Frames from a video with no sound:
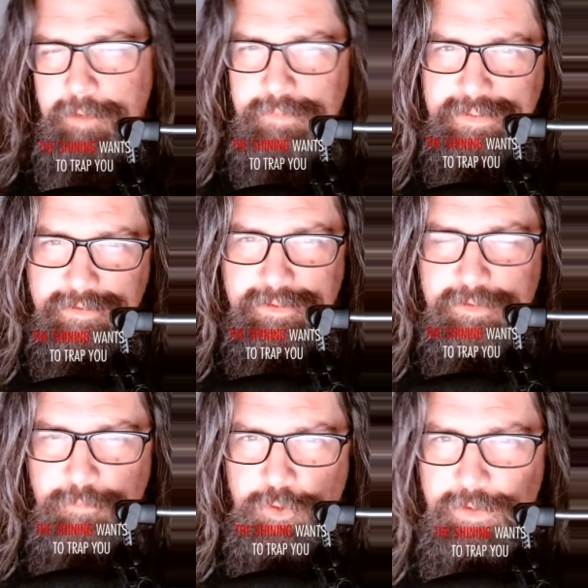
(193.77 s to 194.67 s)
And I'm as
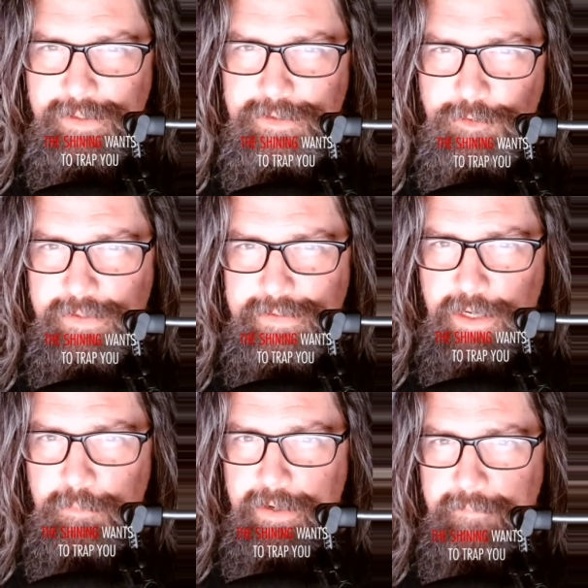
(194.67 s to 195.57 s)
guilty of pushing that story
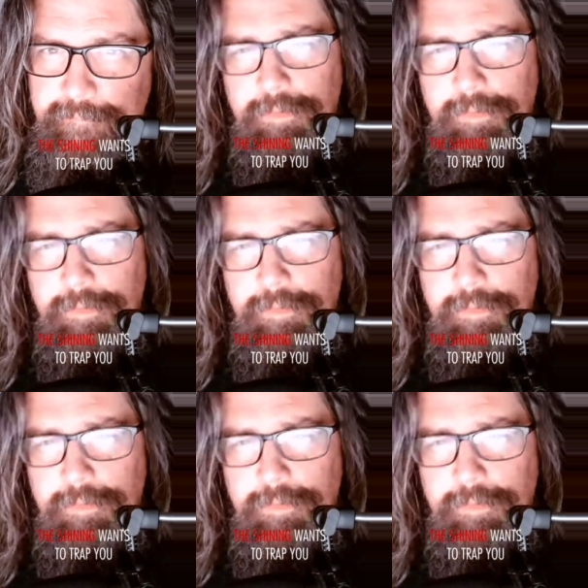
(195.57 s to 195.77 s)
as anybody.